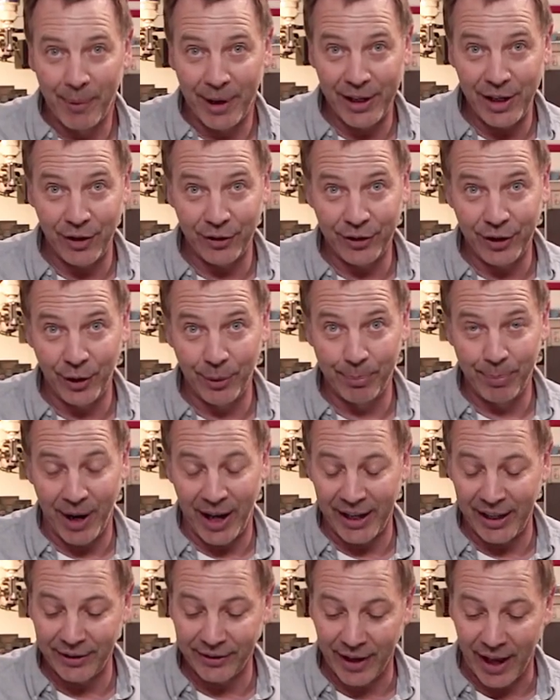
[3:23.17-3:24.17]
my YouTube
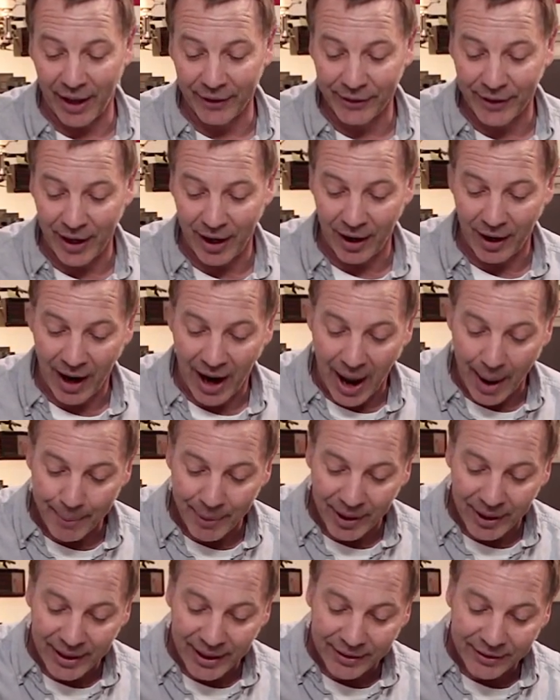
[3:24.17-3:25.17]
buddies out there, I'm
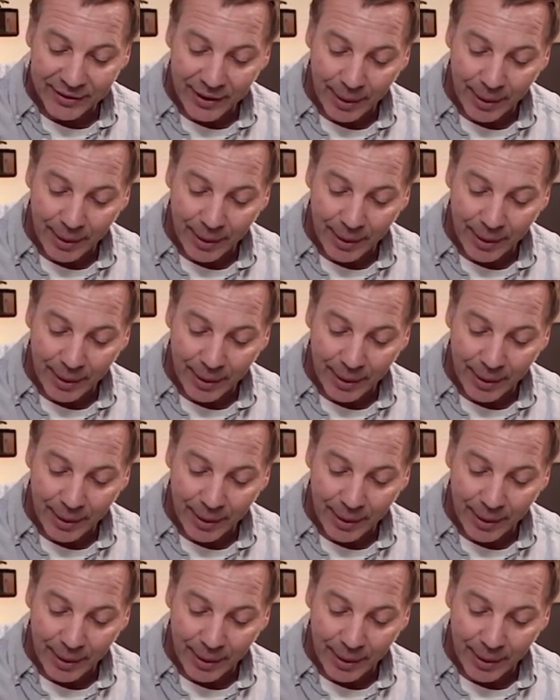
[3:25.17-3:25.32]
going to need